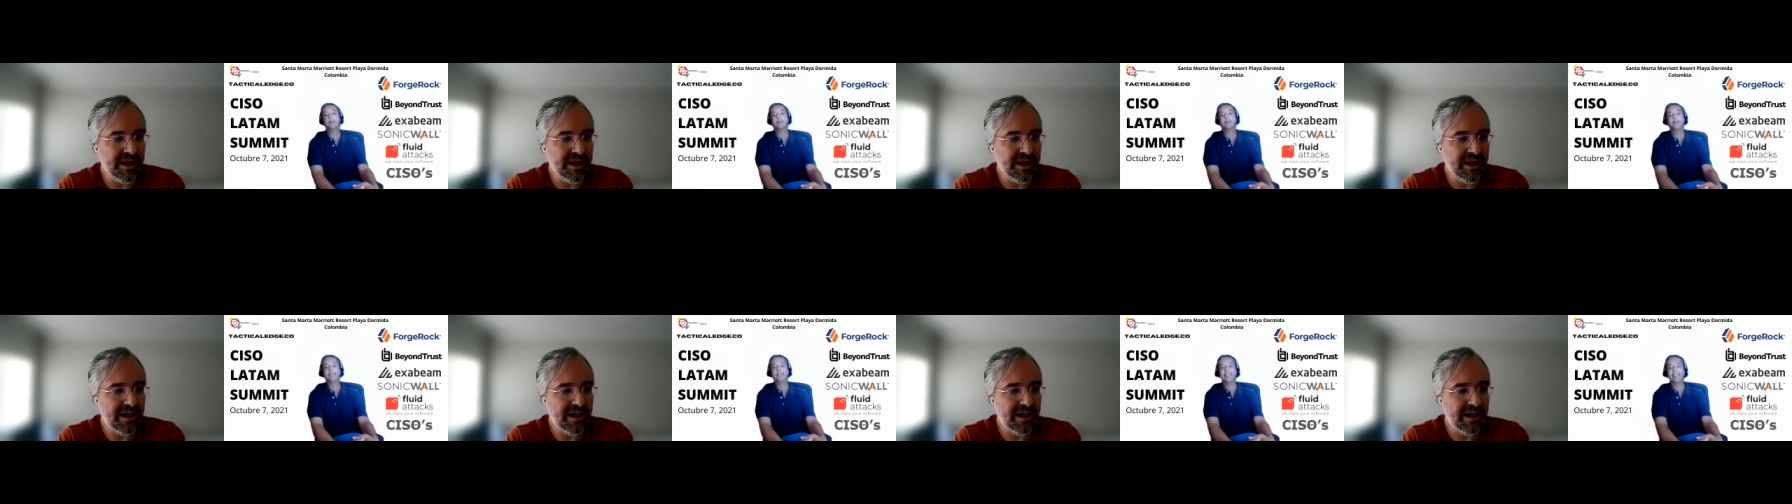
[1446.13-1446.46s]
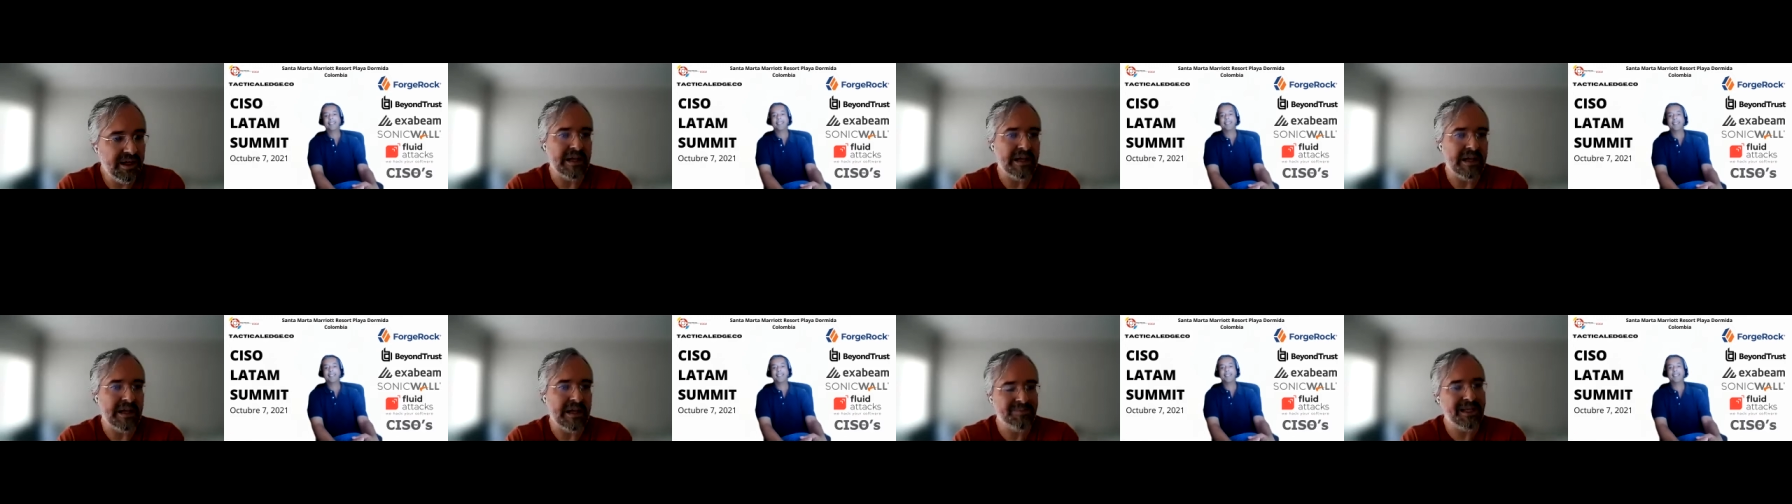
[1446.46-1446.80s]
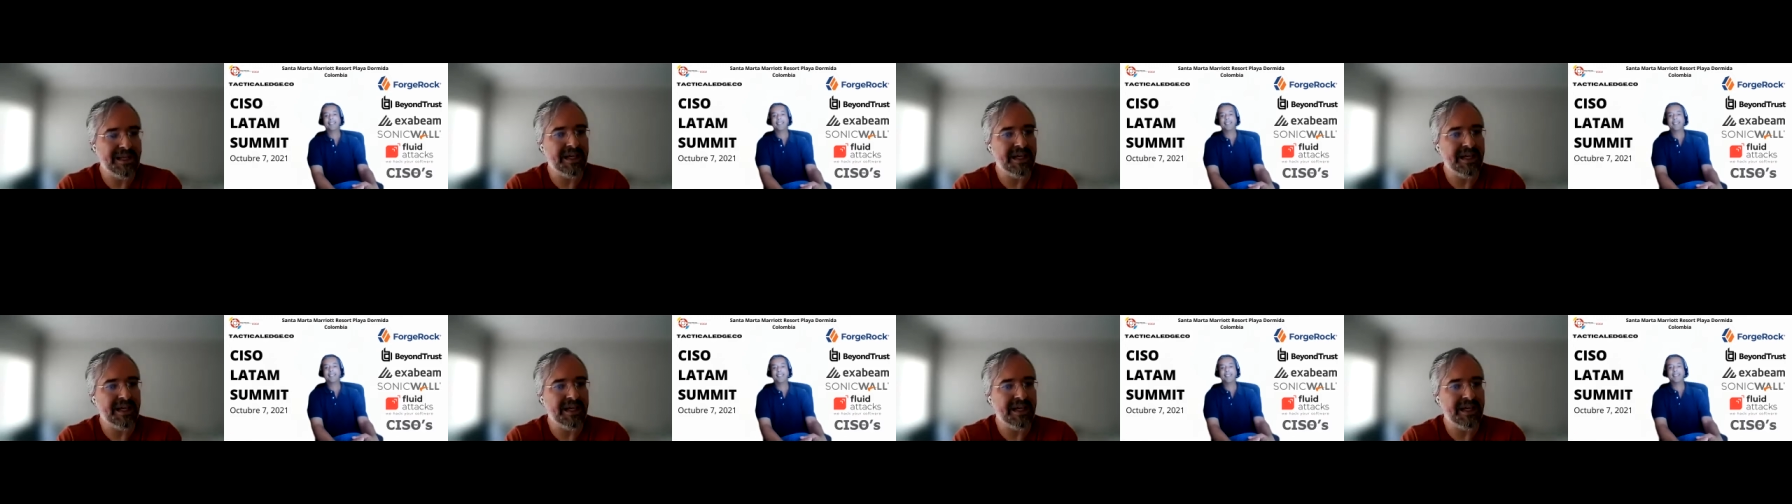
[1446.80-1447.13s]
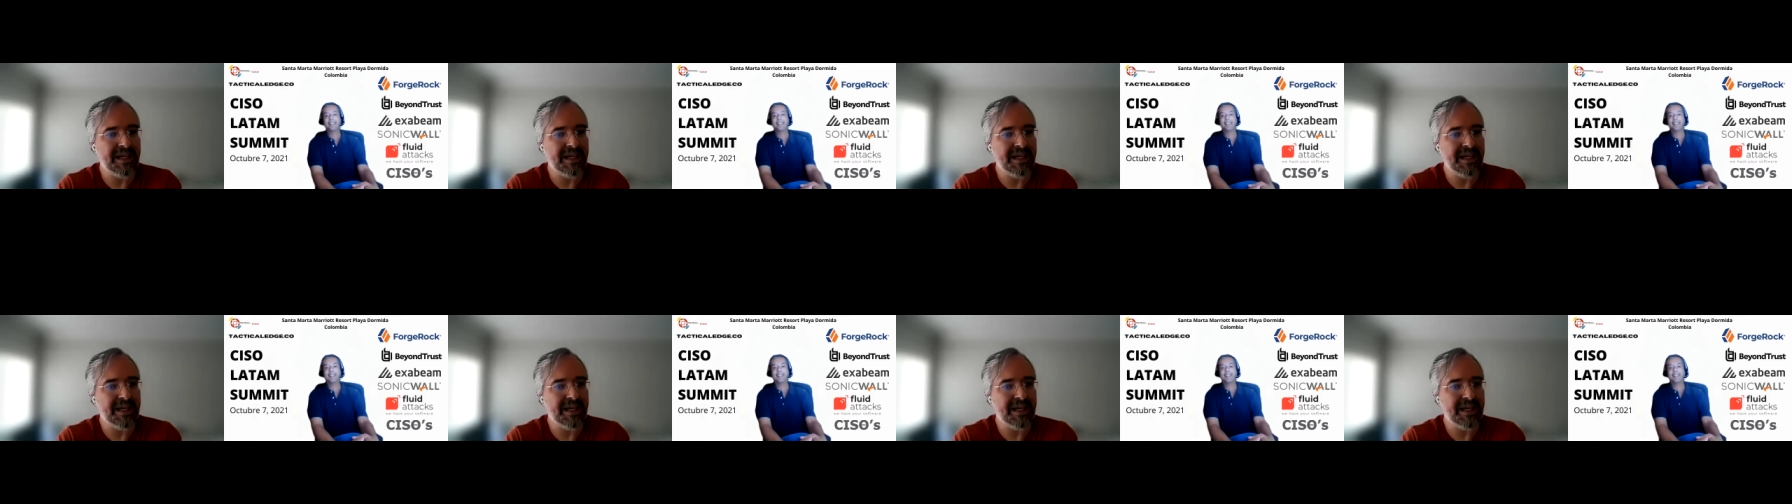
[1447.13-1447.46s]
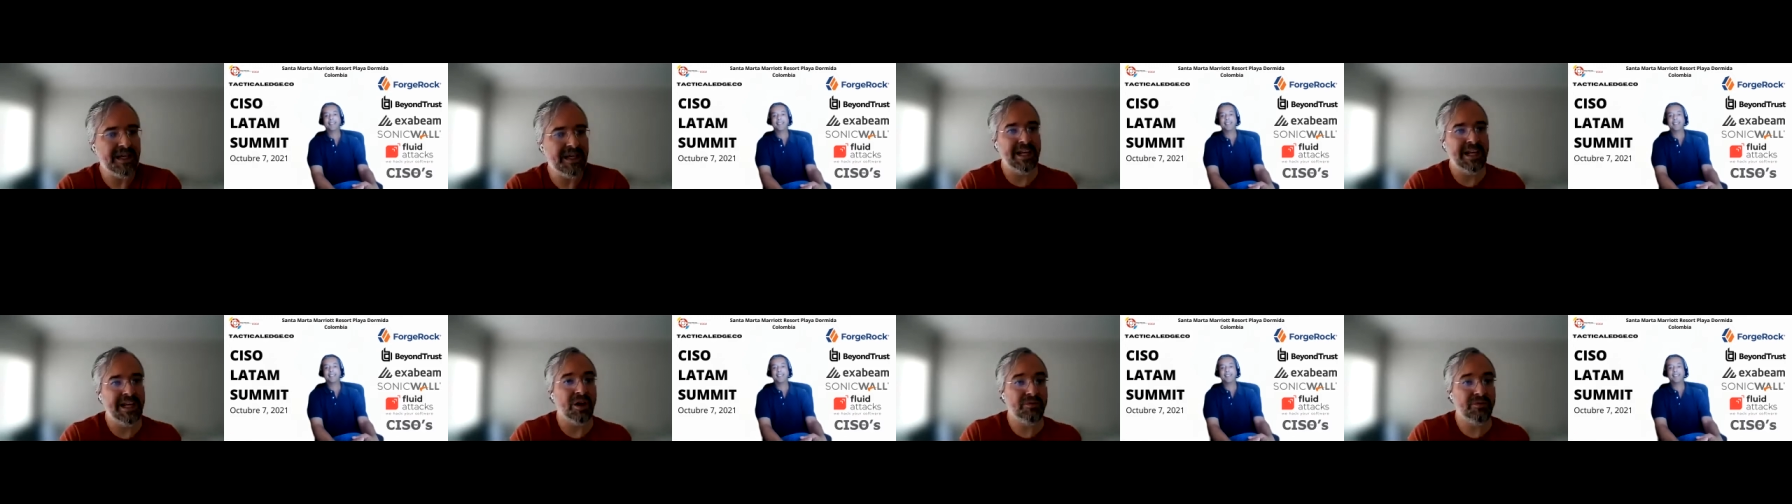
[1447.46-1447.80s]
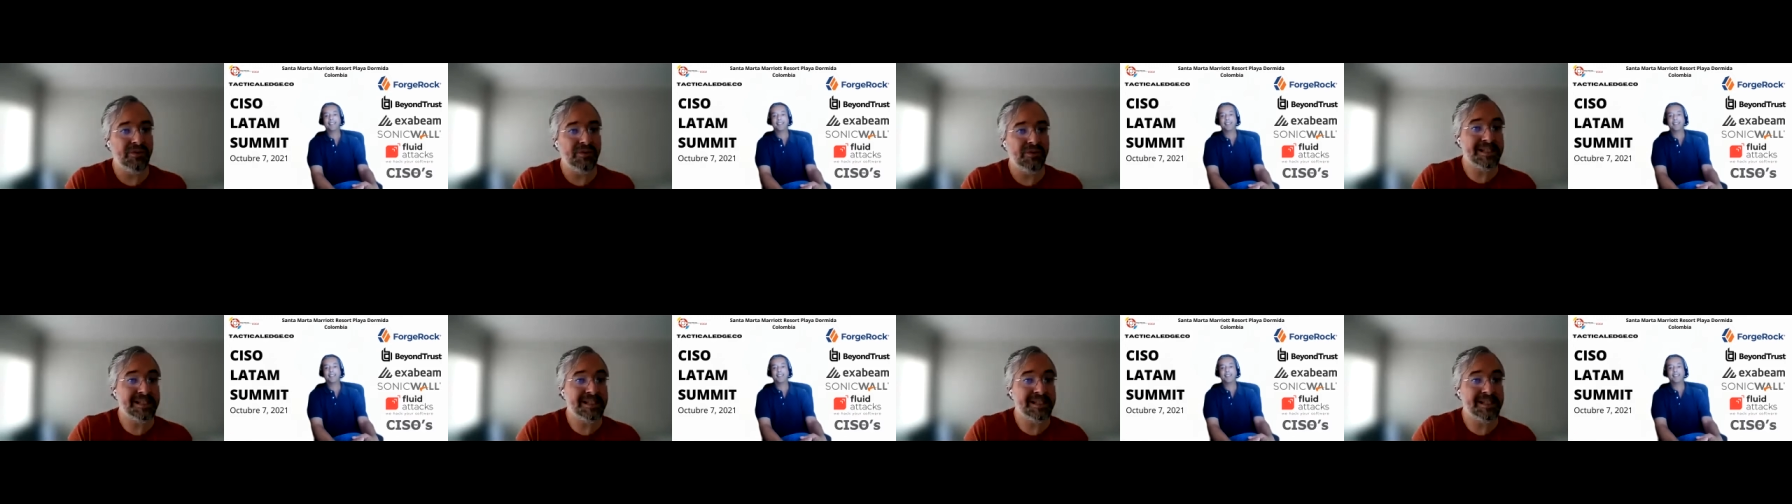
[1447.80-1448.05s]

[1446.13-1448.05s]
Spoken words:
I'm speaking specifically of the